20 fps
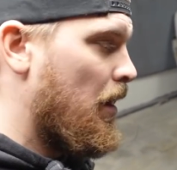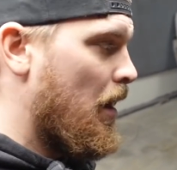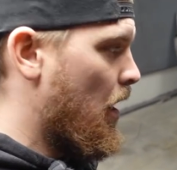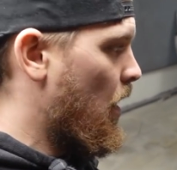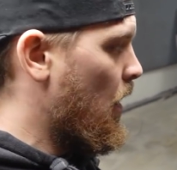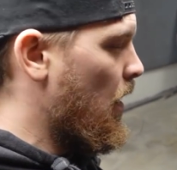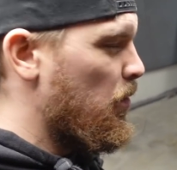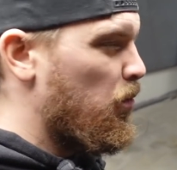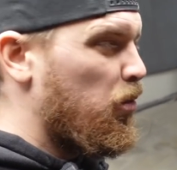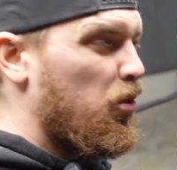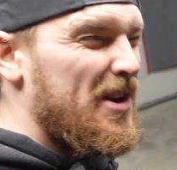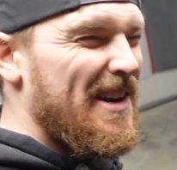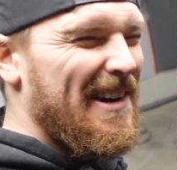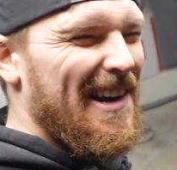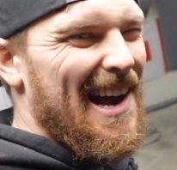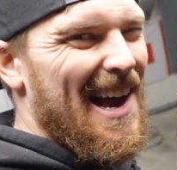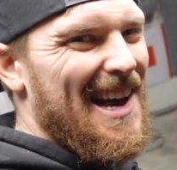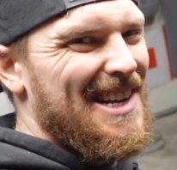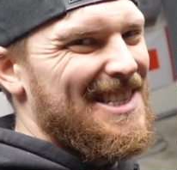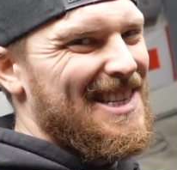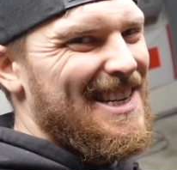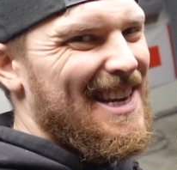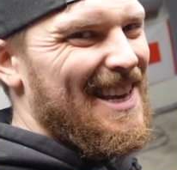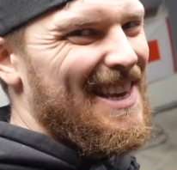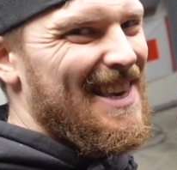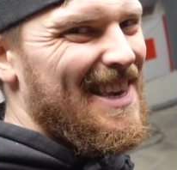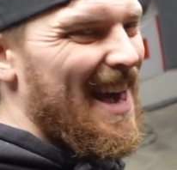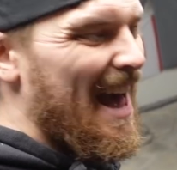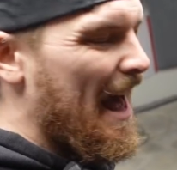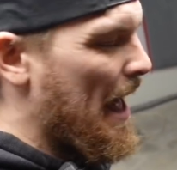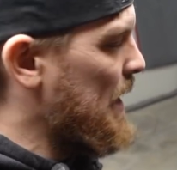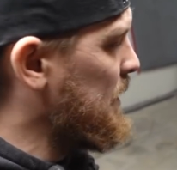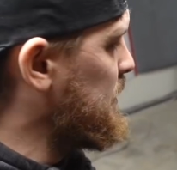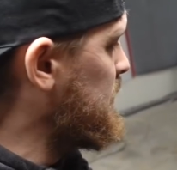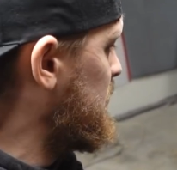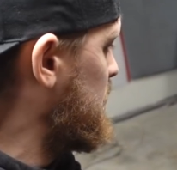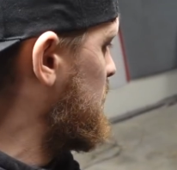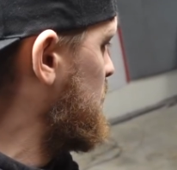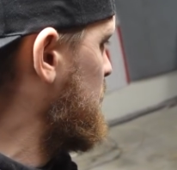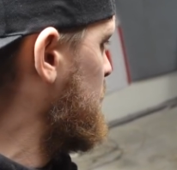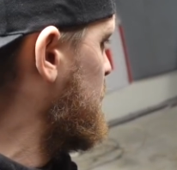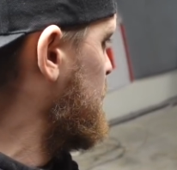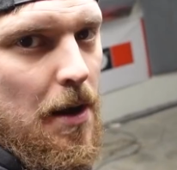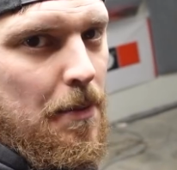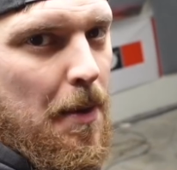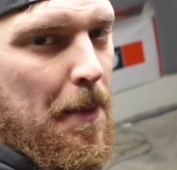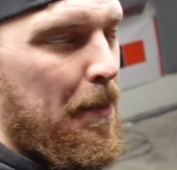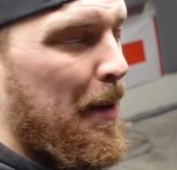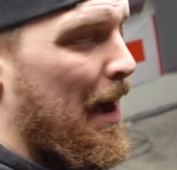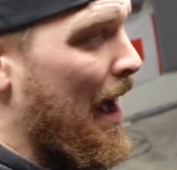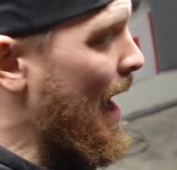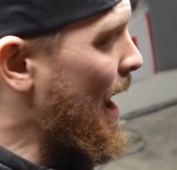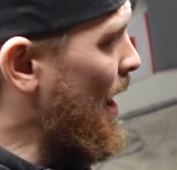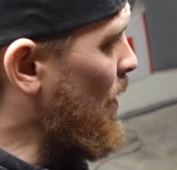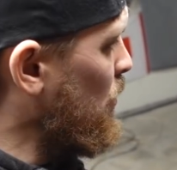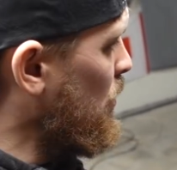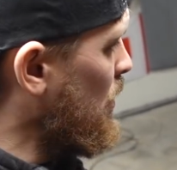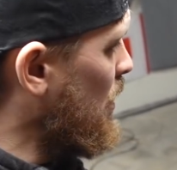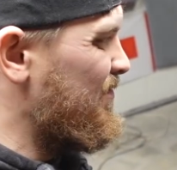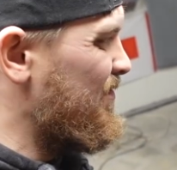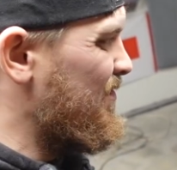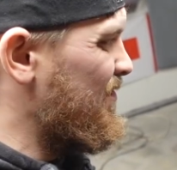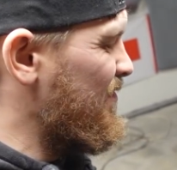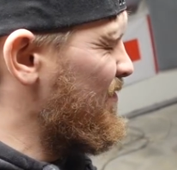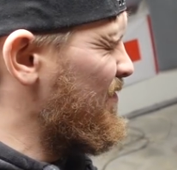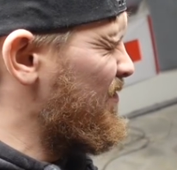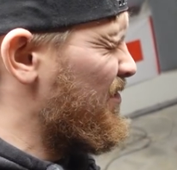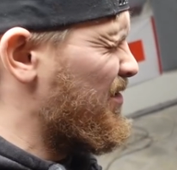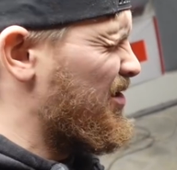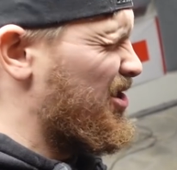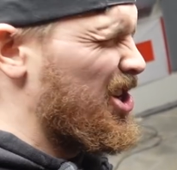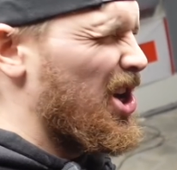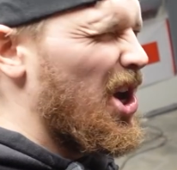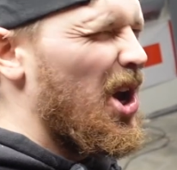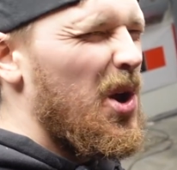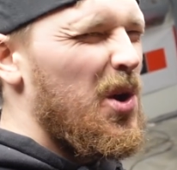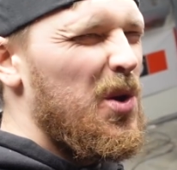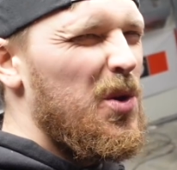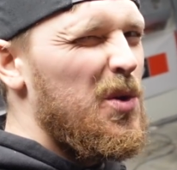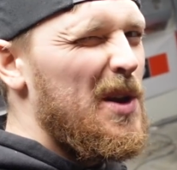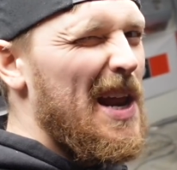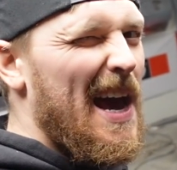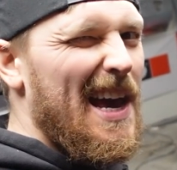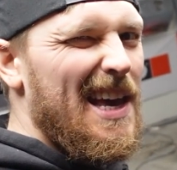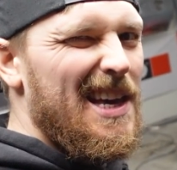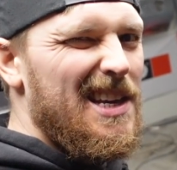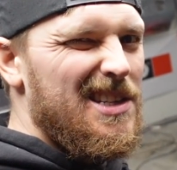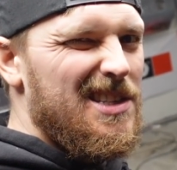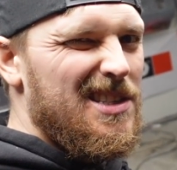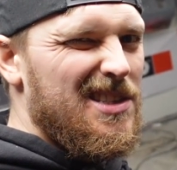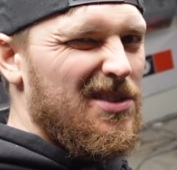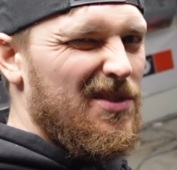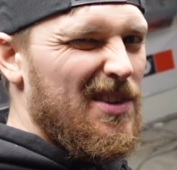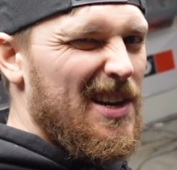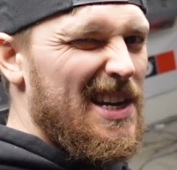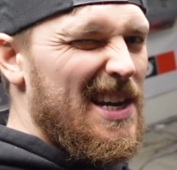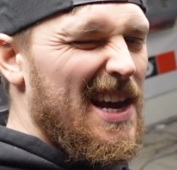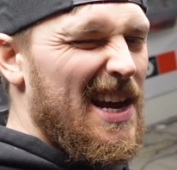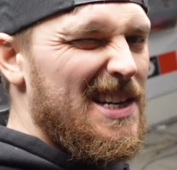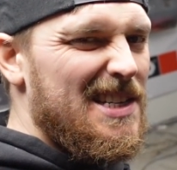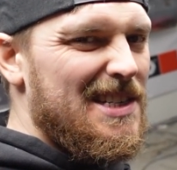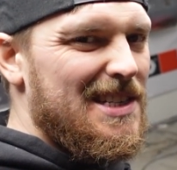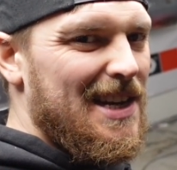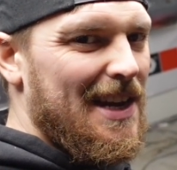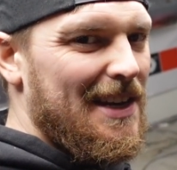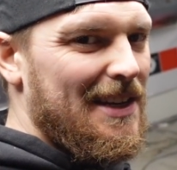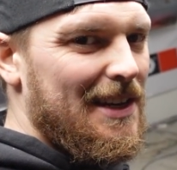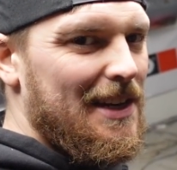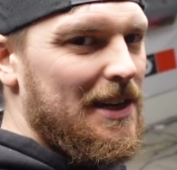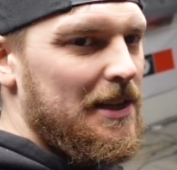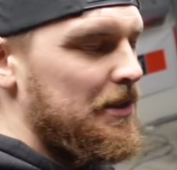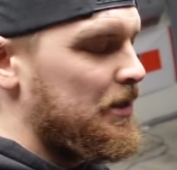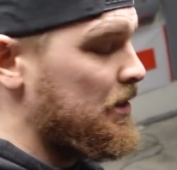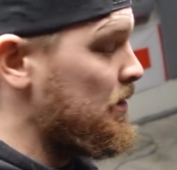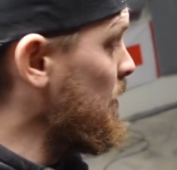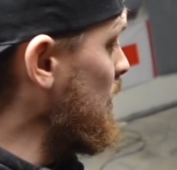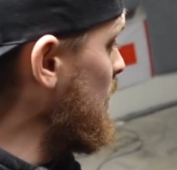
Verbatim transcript: I would hazard a guess I'm about 3 days sanding into